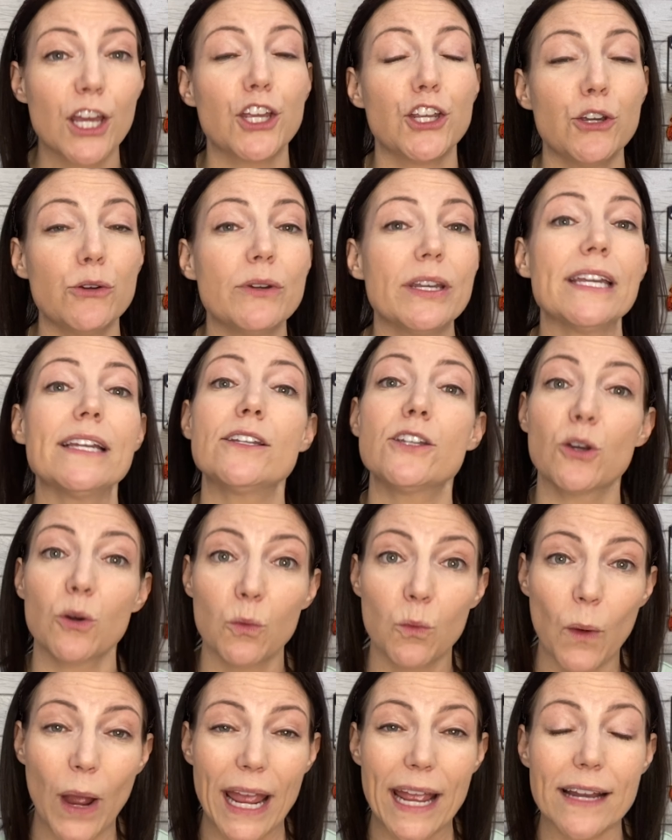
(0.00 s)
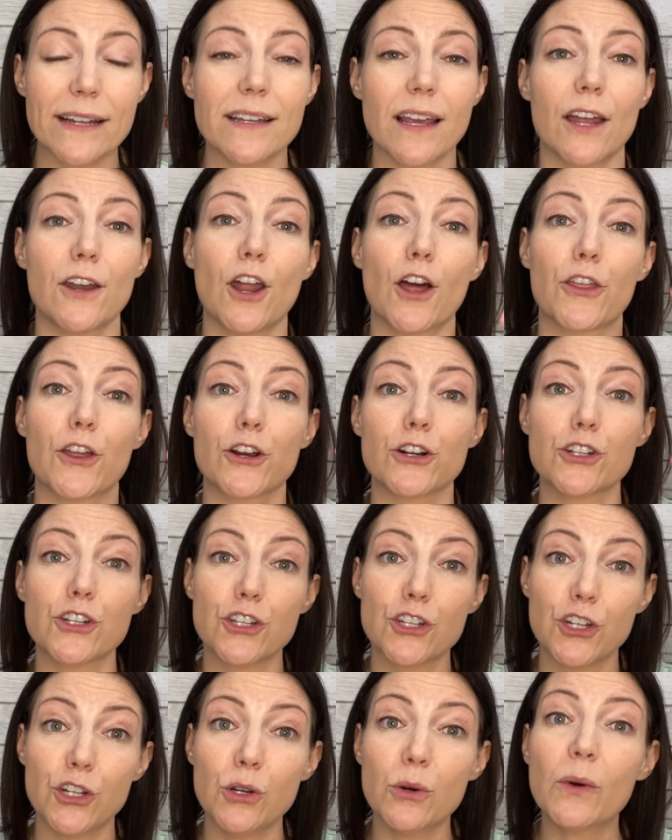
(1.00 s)
you need to wait another
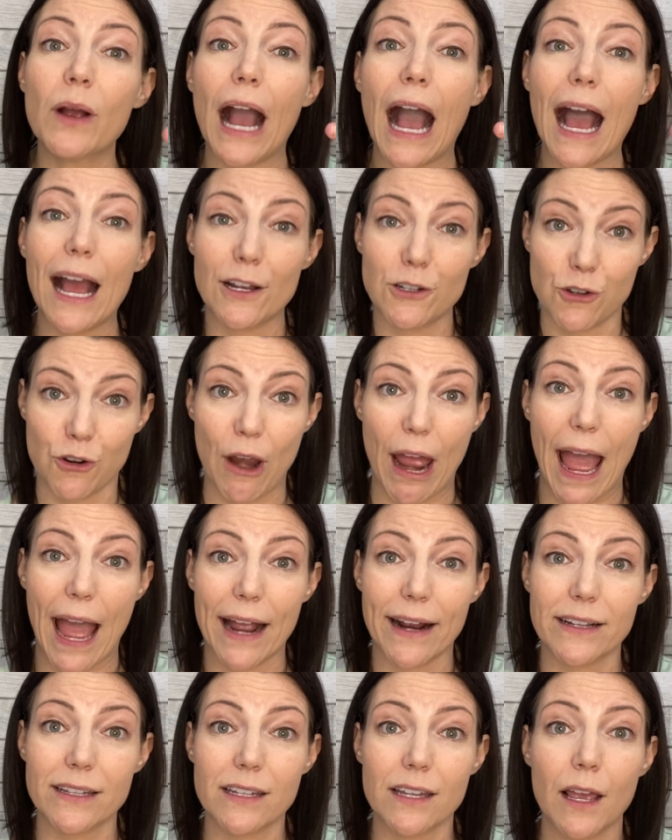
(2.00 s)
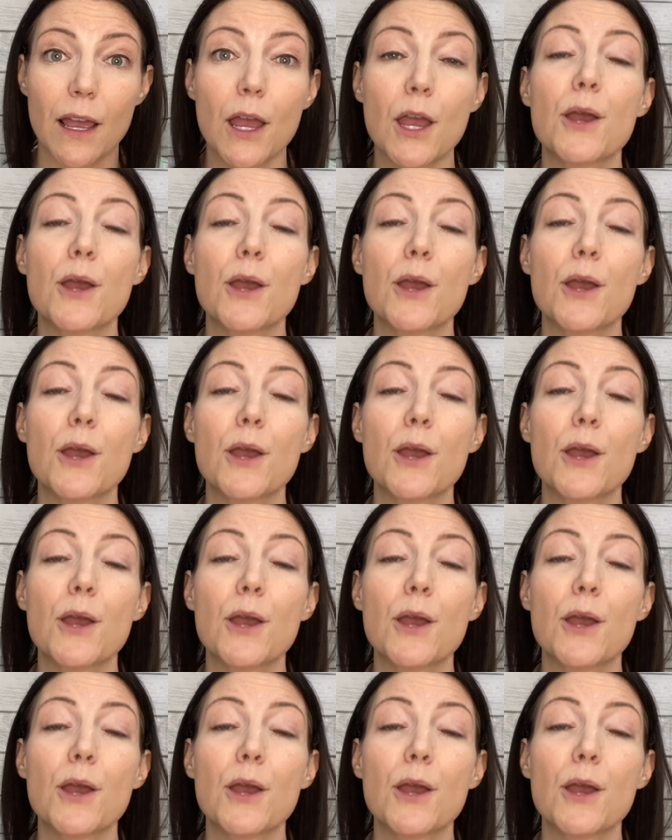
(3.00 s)
2 contracts